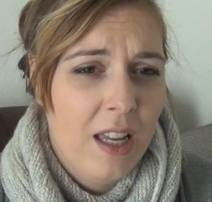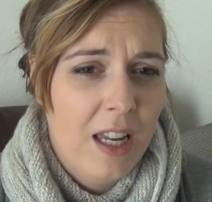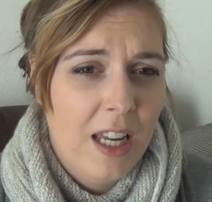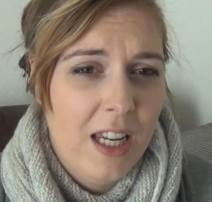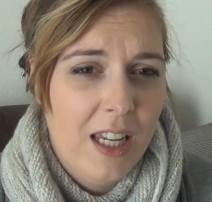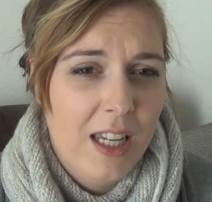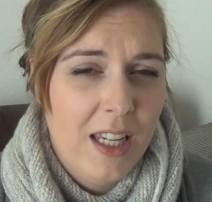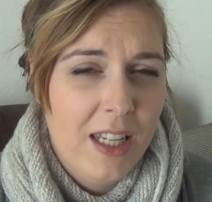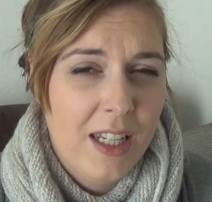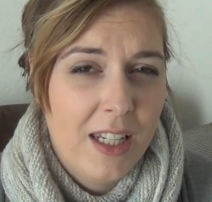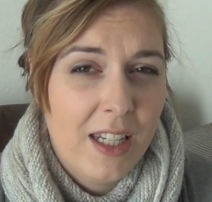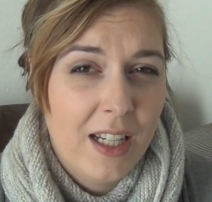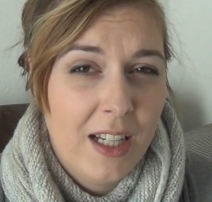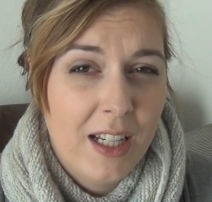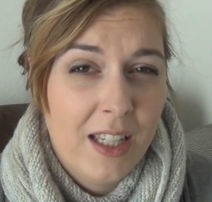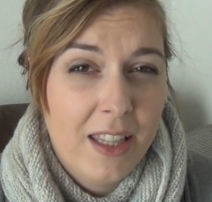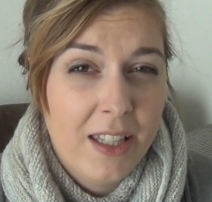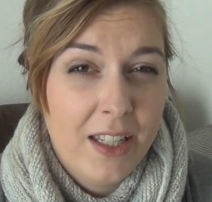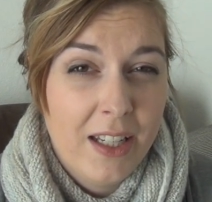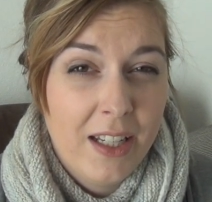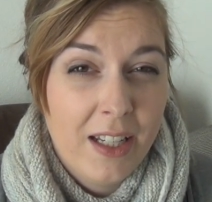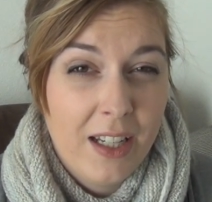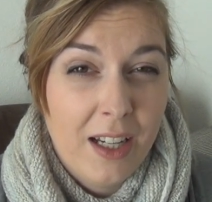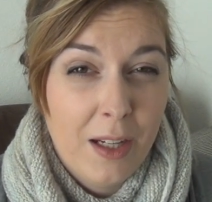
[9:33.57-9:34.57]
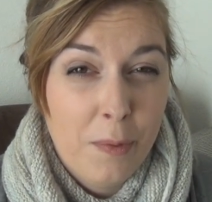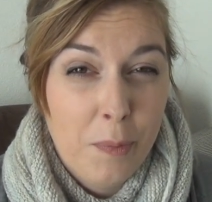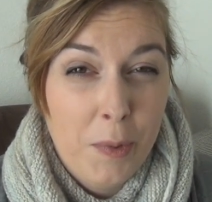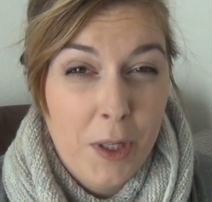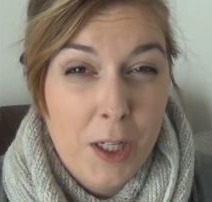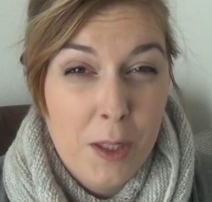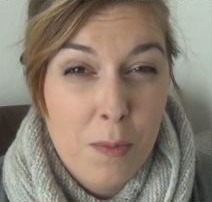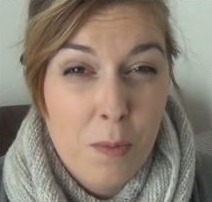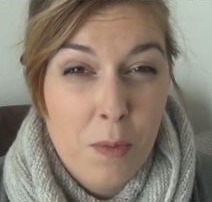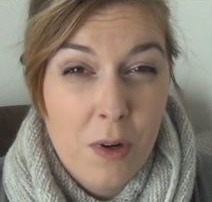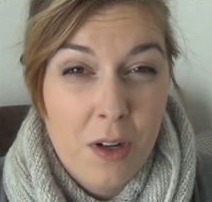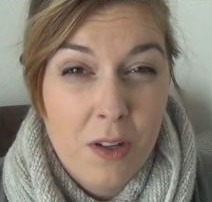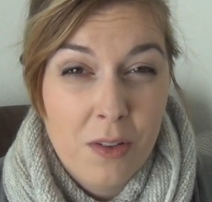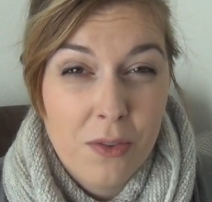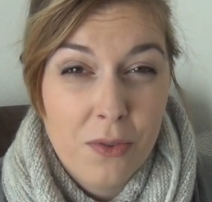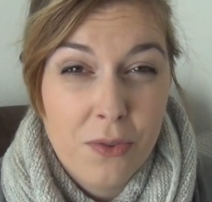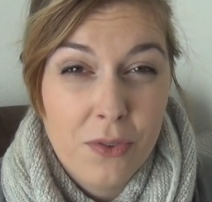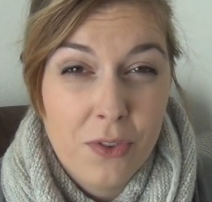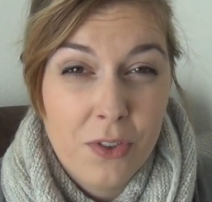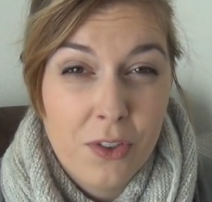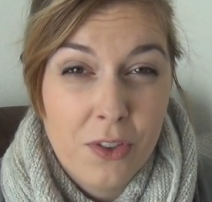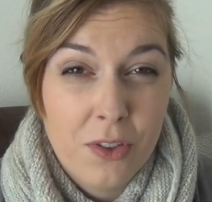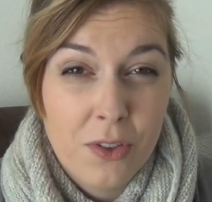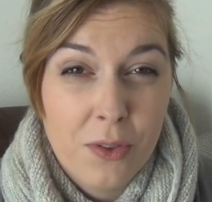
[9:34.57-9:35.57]
and I think I made mine
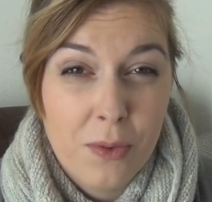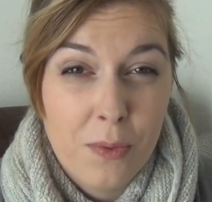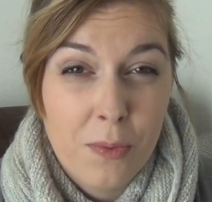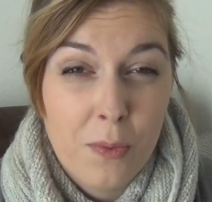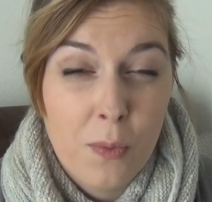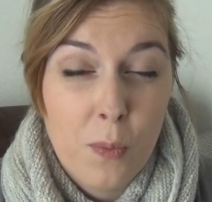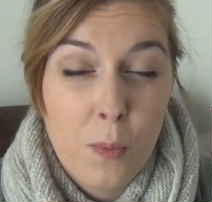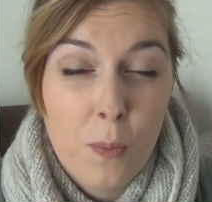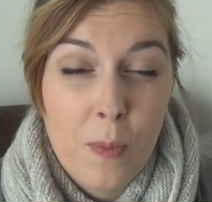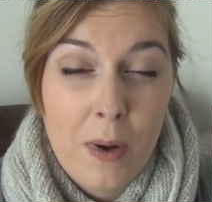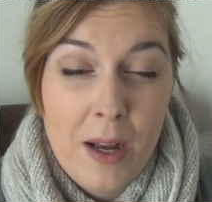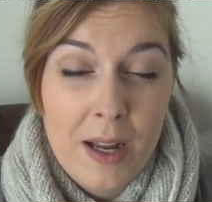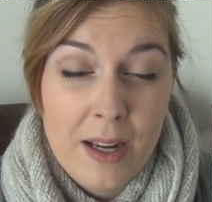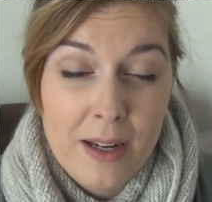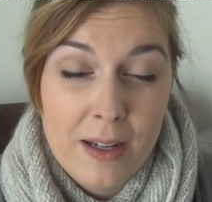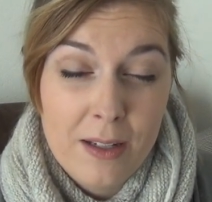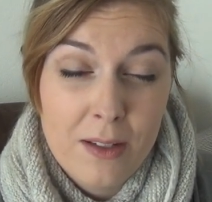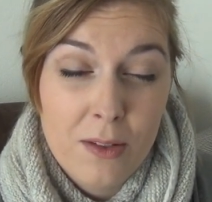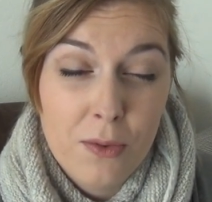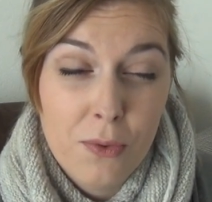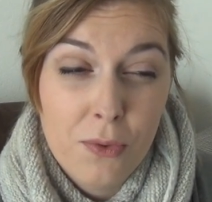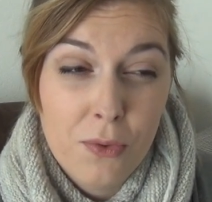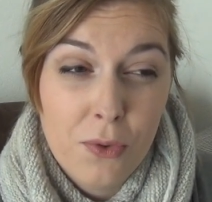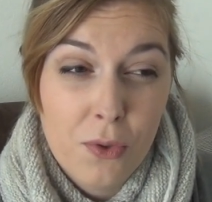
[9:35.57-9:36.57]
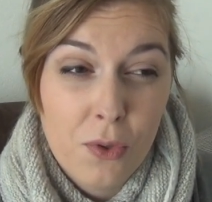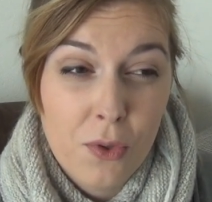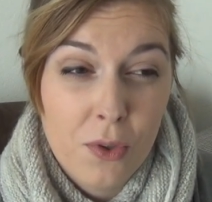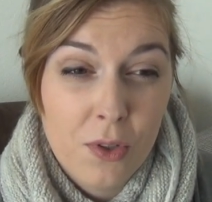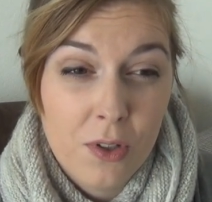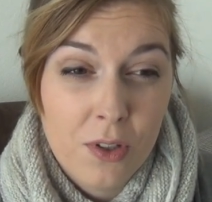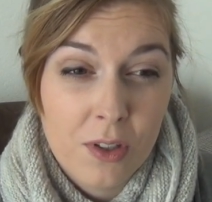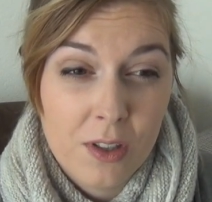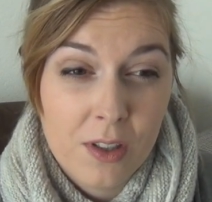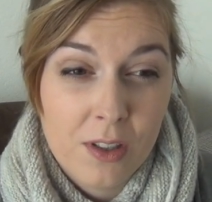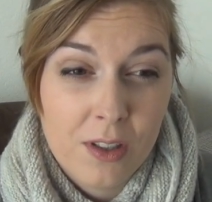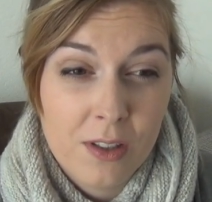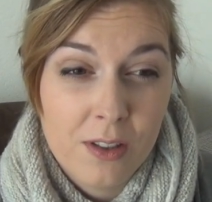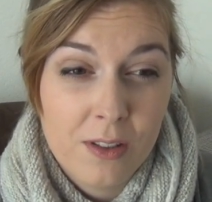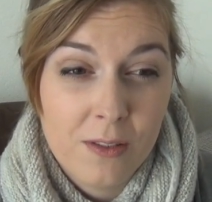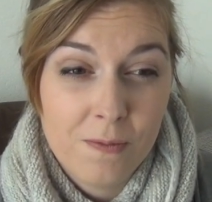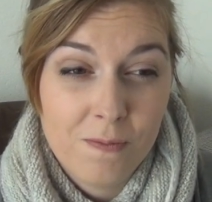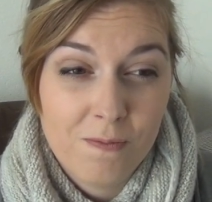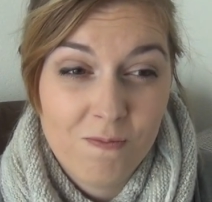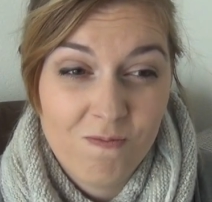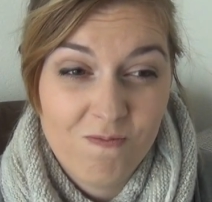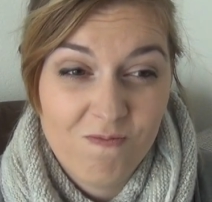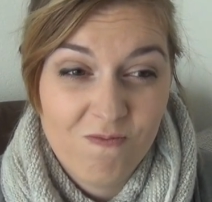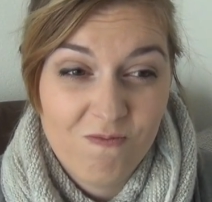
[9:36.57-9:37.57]
for
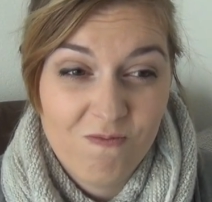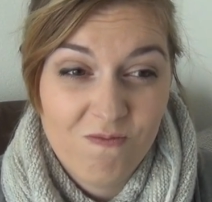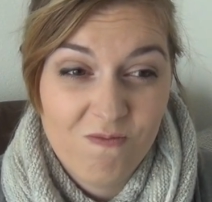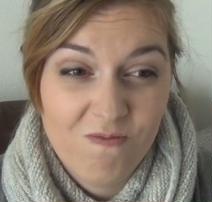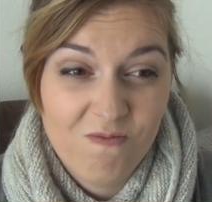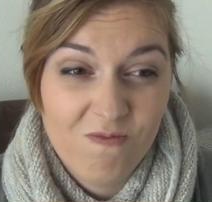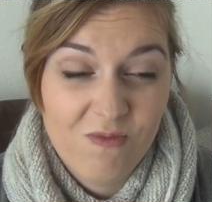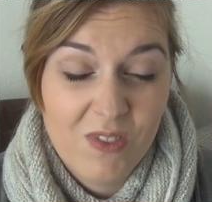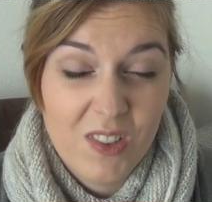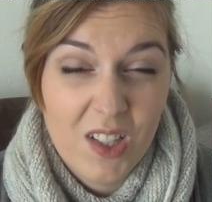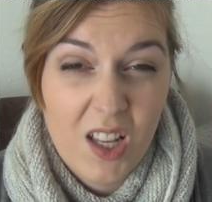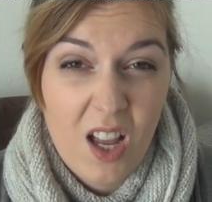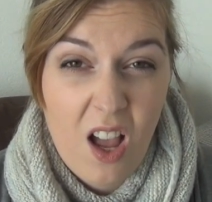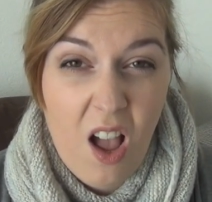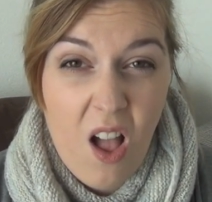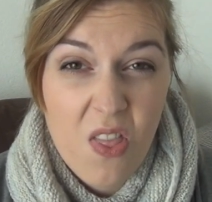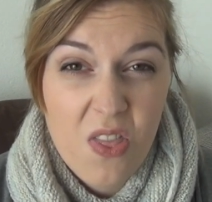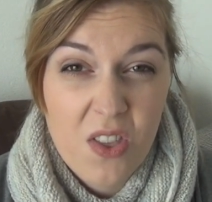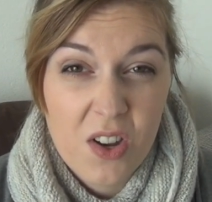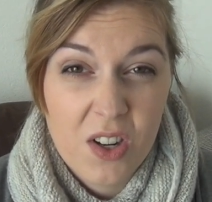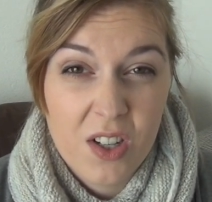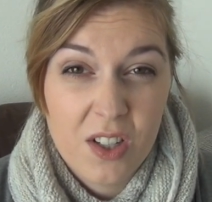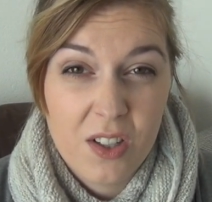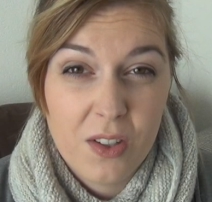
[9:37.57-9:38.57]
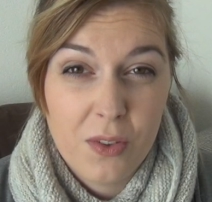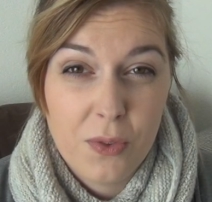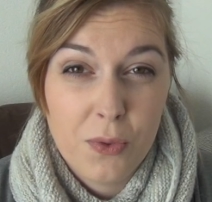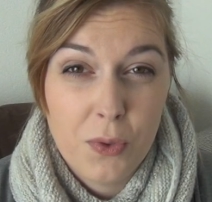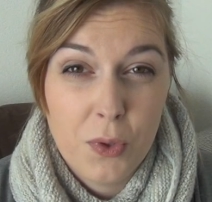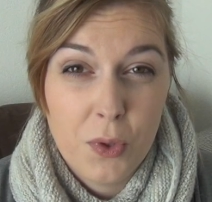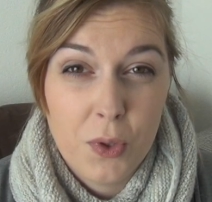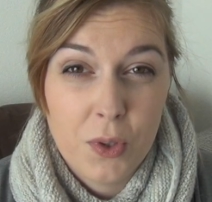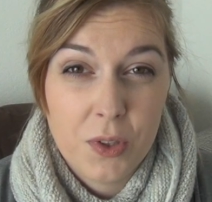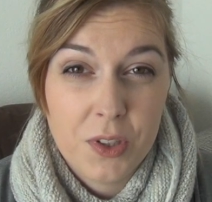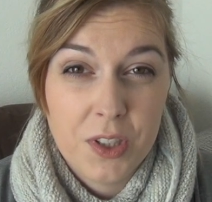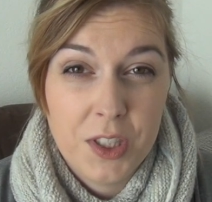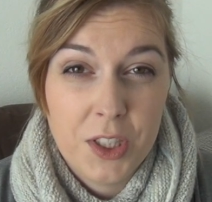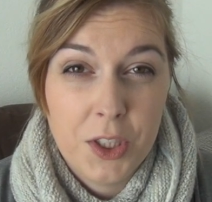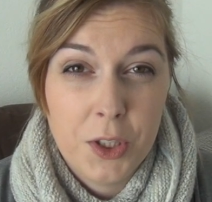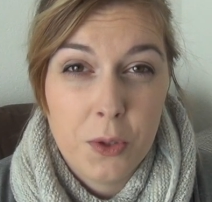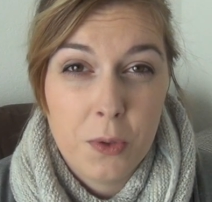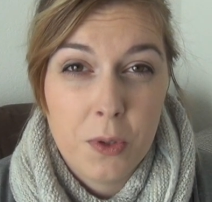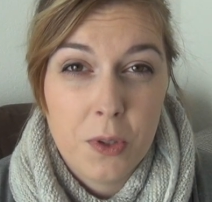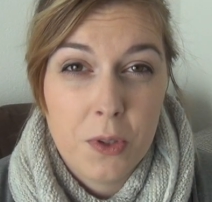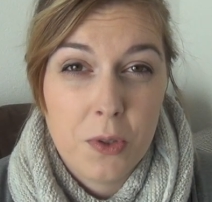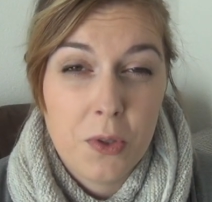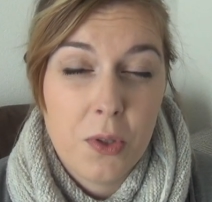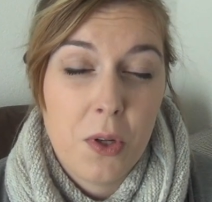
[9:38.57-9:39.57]
under 40
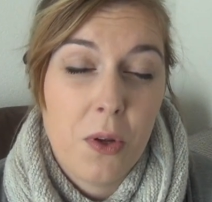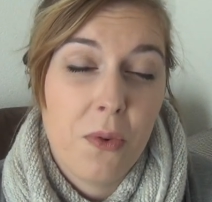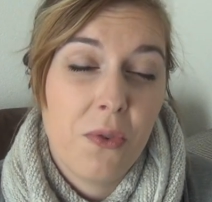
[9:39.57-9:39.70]
euros.